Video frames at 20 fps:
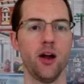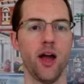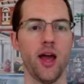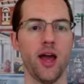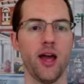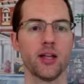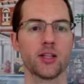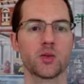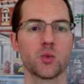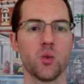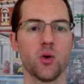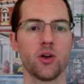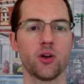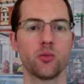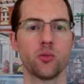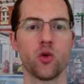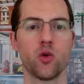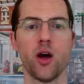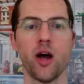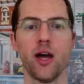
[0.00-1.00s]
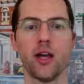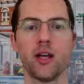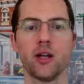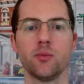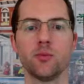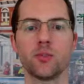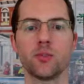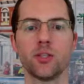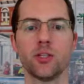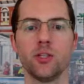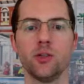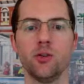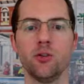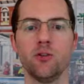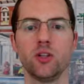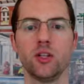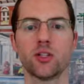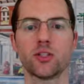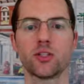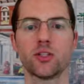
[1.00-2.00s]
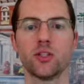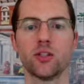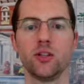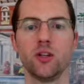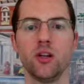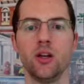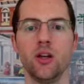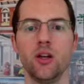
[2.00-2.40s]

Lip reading: adds 1 or more items that you have listed